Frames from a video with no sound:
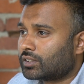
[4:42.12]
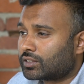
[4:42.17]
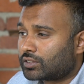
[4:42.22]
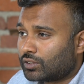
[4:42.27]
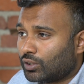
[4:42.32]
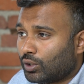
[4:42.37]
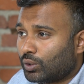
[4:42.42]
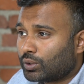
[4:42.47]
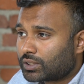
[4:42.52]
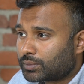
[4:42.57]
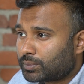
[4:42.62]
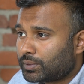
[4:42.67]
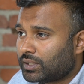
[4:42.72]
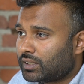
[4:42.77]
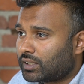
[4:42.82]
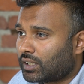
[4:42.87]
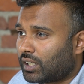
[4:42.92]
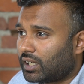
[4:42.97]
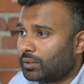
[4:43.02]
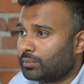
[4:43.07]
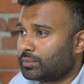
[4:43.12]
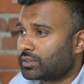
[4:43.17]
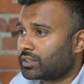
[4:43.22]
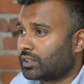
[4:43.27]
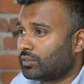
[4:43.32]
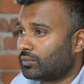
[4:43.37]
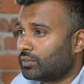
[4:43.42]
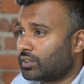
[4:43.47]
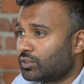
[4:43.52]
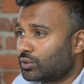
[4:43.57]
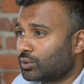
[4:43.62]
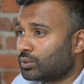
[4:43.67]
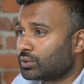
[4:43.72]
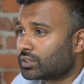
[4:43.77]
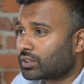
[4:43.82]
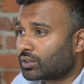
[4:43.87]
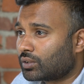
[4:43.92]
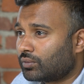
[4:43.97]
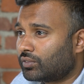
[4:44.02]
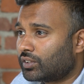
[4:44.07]
Slow speed times can reduce
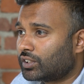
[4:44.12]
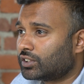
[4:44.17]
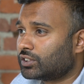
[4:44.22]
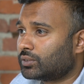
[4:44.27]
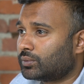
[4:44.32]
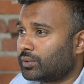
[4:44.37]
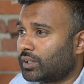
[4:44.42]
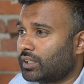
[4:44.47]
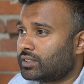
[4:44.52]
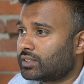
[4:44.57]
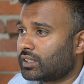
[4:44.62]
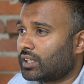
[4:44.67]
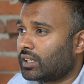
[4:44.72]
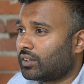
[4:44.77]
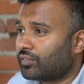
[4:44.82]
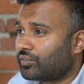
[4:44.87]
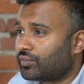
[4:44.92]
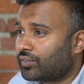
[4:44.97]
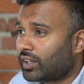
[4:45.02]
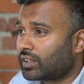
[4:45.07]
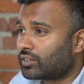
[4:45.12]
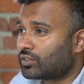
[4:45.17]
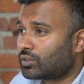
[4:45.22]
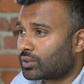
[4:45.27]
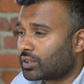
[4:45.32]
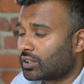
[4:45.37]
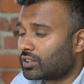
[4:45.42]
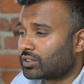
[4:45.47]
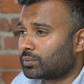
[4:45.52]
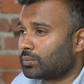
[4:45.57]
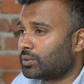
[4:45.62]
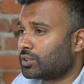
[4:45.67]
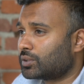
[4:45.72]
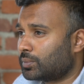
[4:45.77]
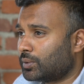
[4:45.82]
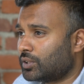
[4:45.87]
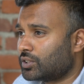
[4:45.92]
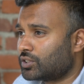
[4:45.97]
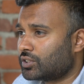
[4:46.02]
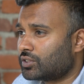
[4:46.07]
the conversion rates and affect your customers'
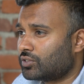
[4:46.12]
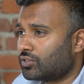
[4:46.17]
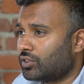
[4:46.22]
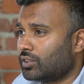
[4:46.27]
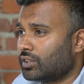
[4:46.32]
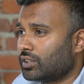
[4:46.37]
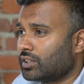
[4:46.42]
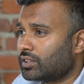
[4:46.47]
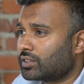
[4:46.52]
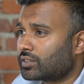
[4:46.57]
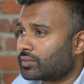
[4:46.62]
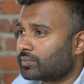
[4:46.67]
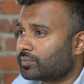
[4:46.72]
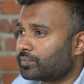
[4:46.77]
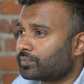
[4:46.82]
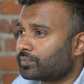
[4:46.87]
purchase journeys.